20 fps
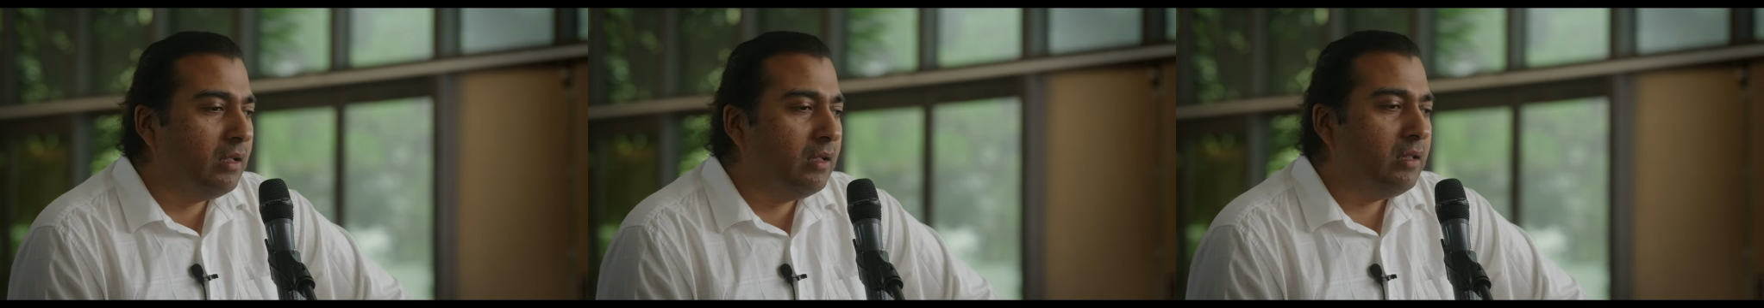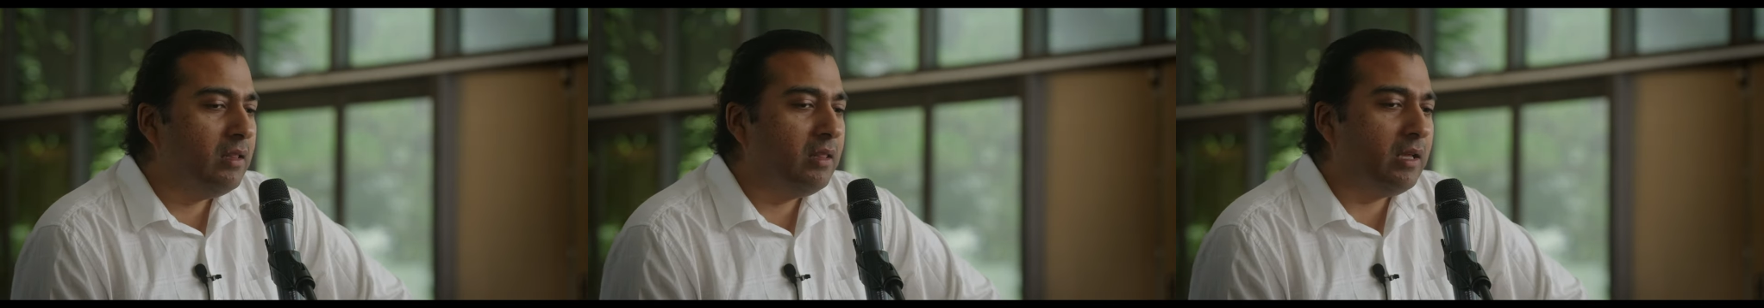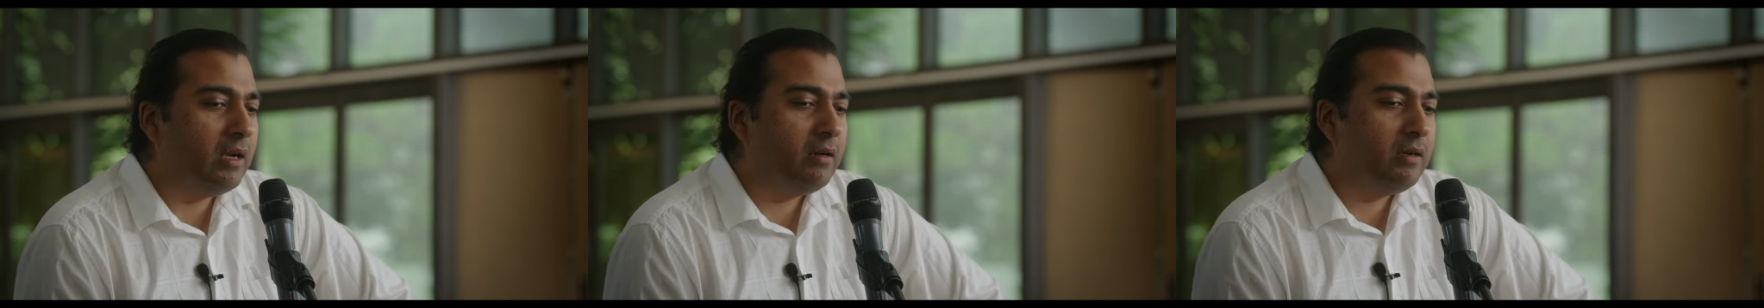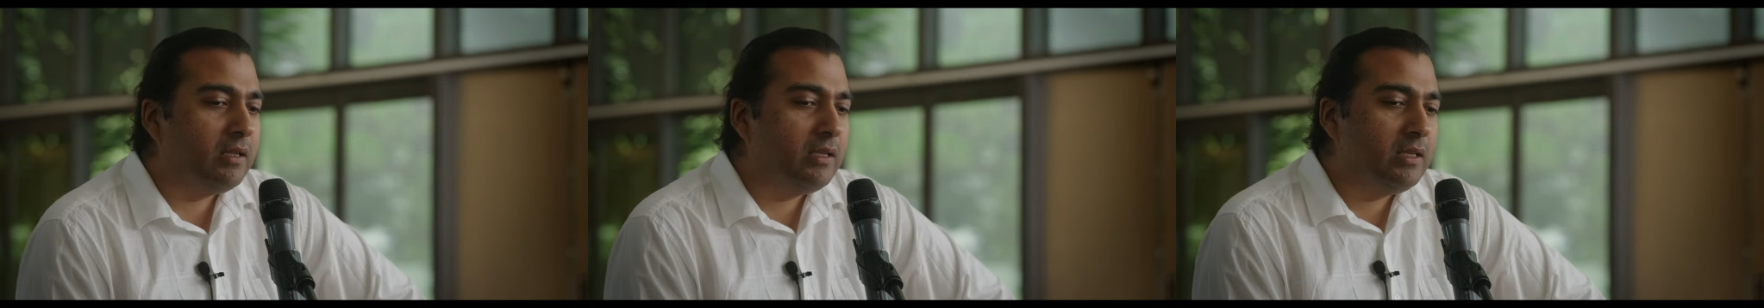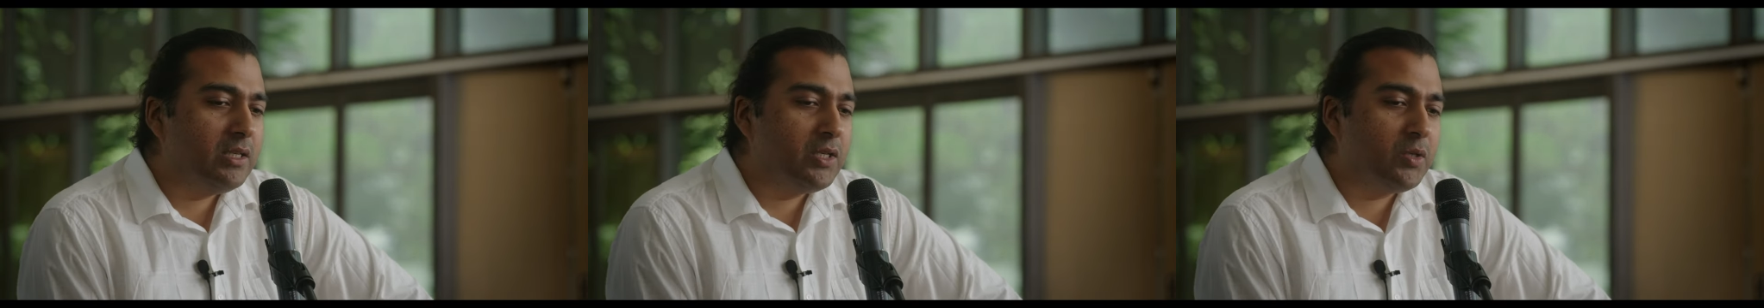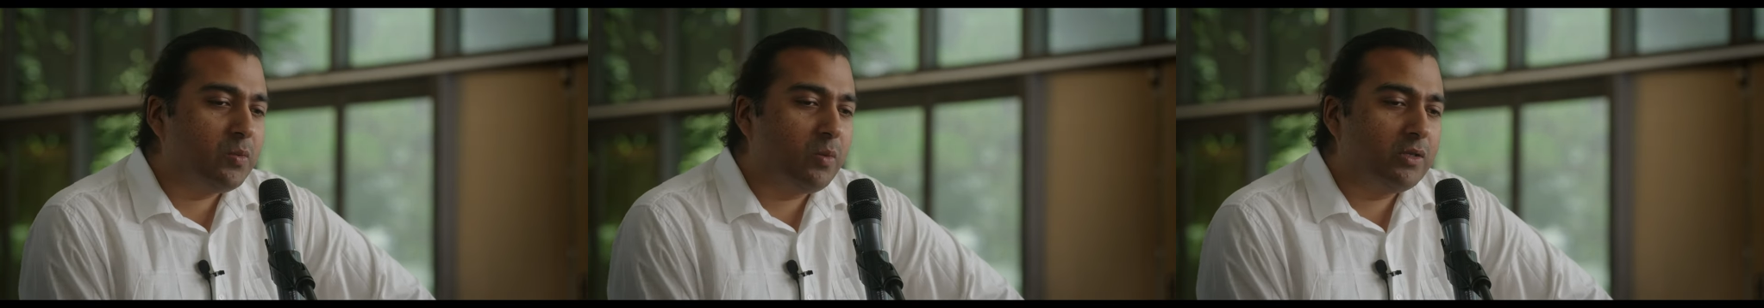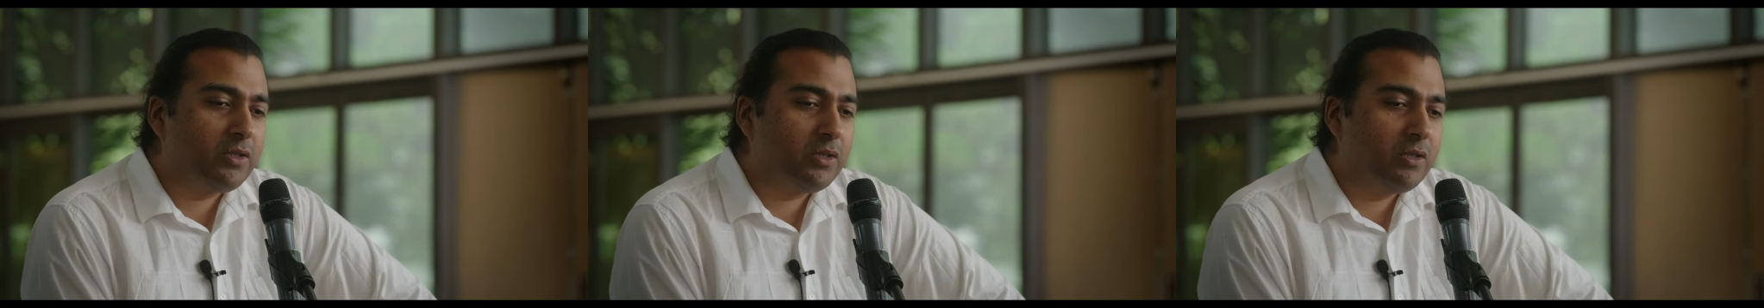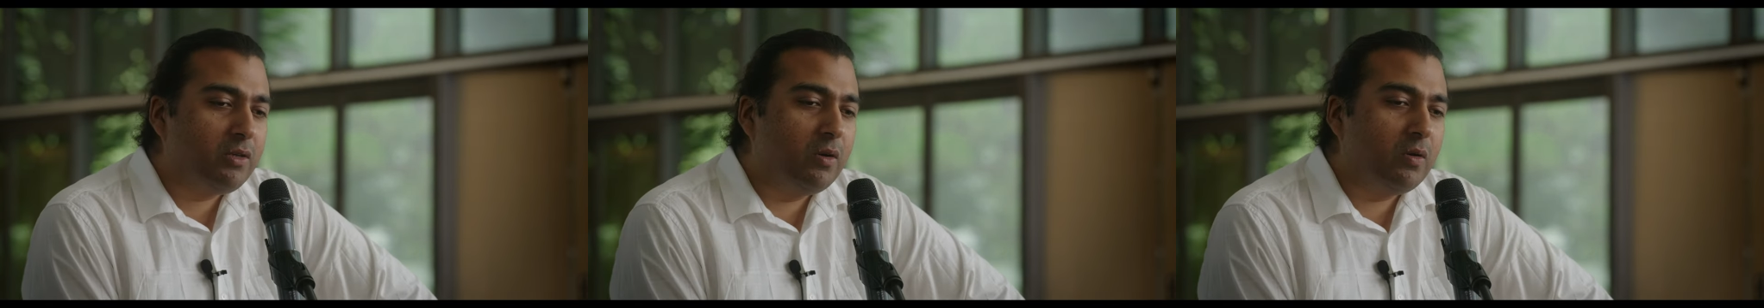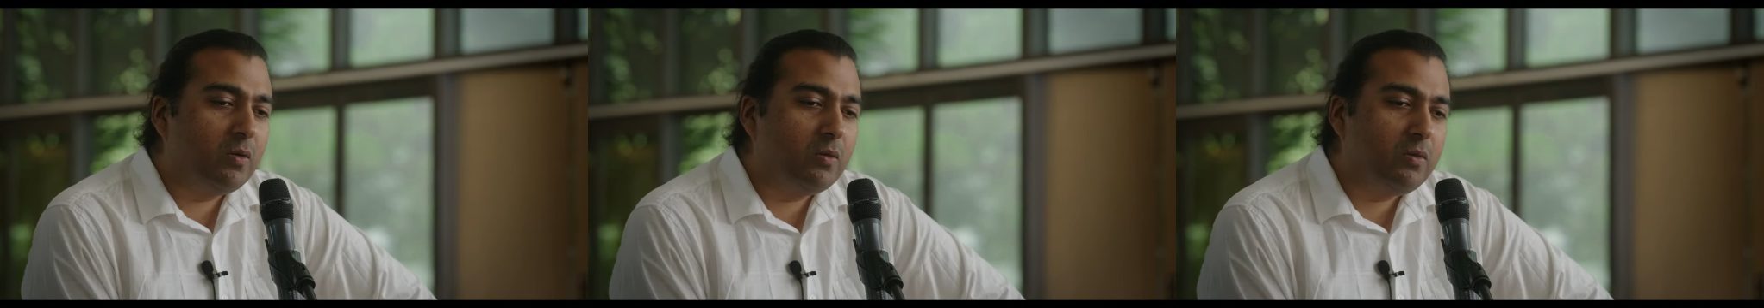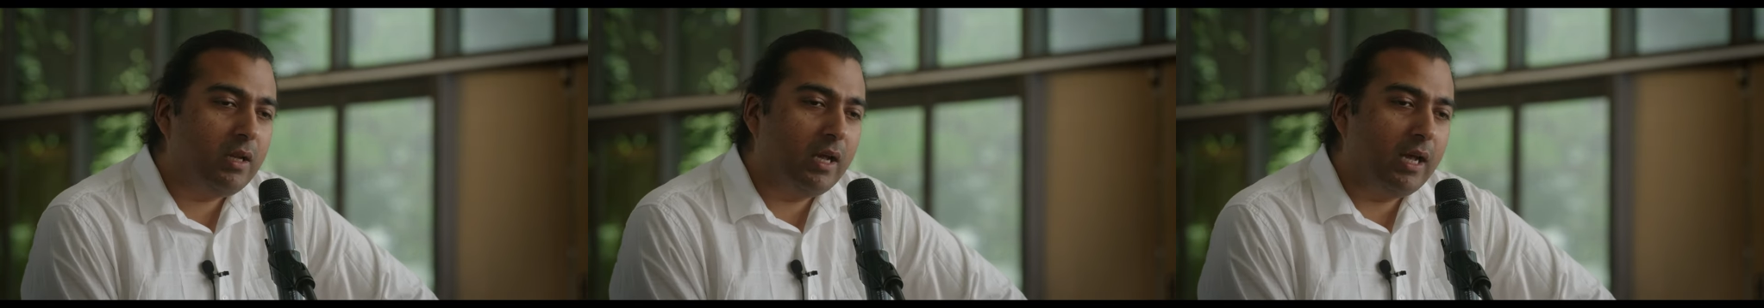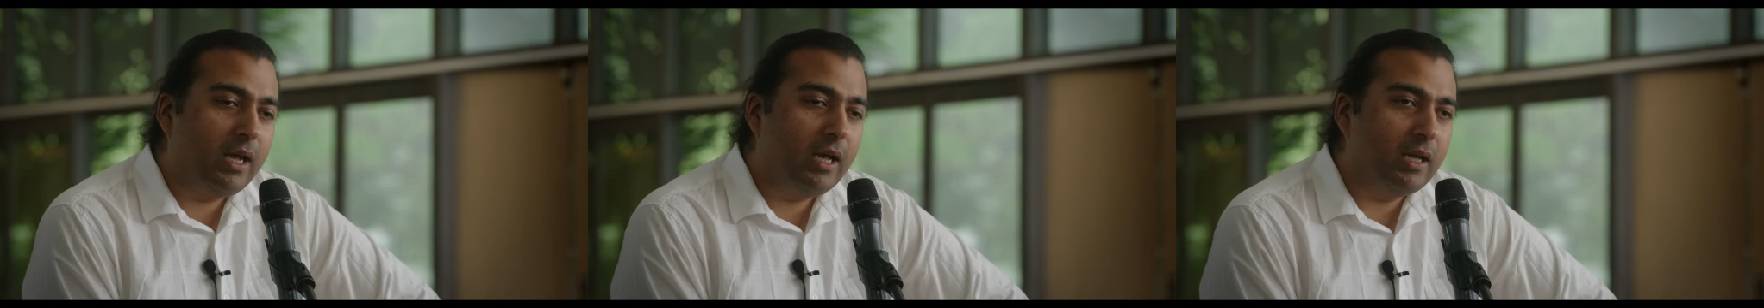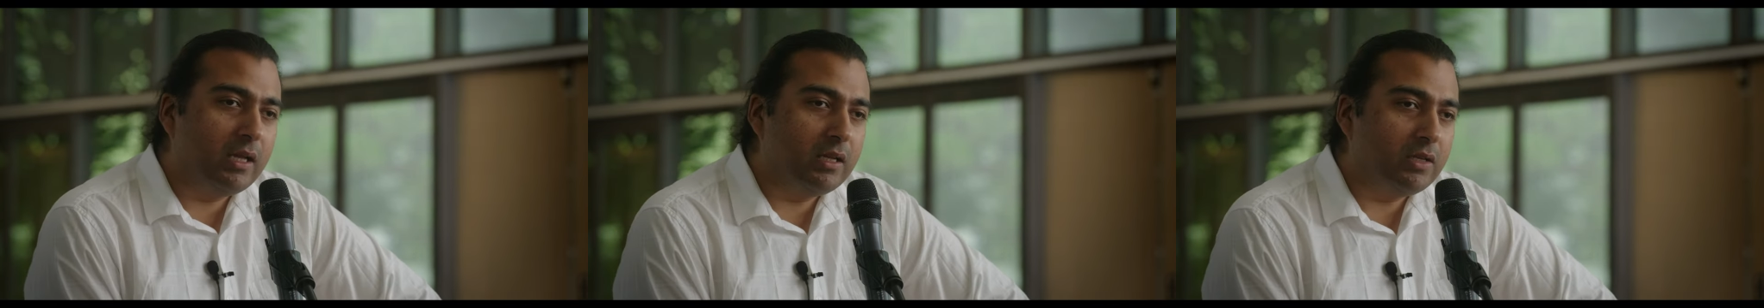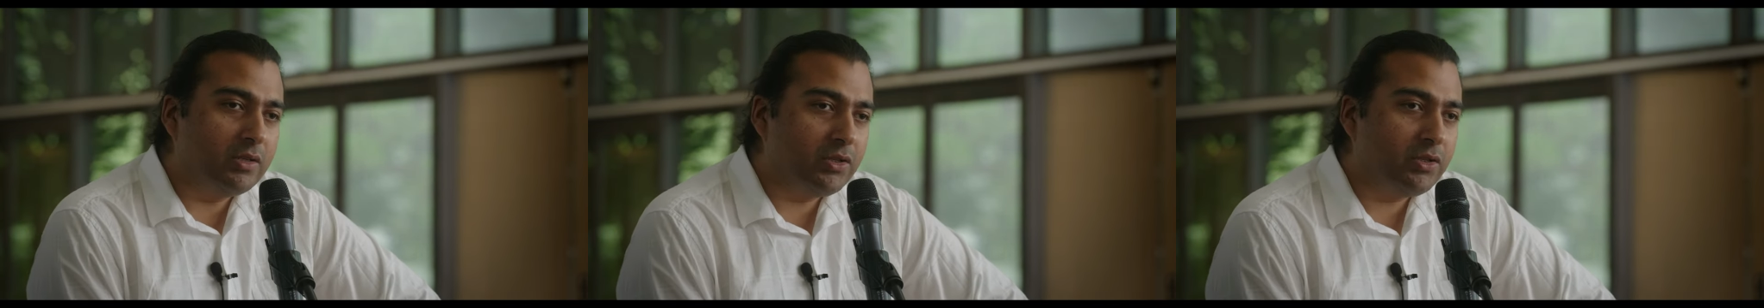There is what's known
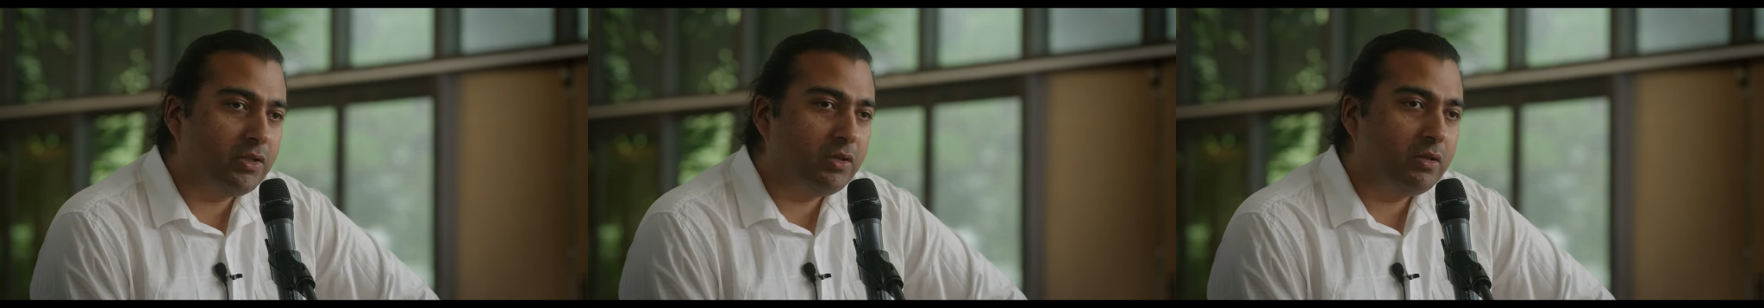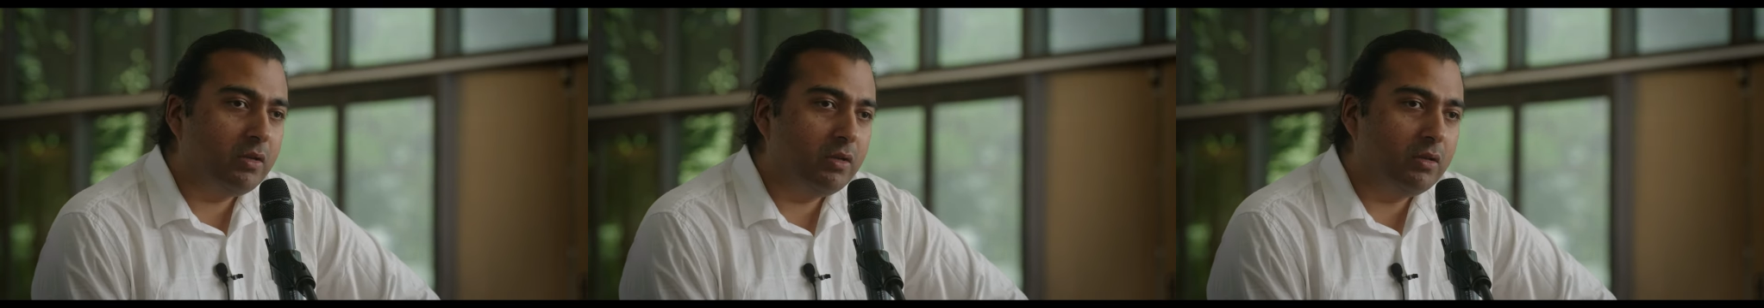as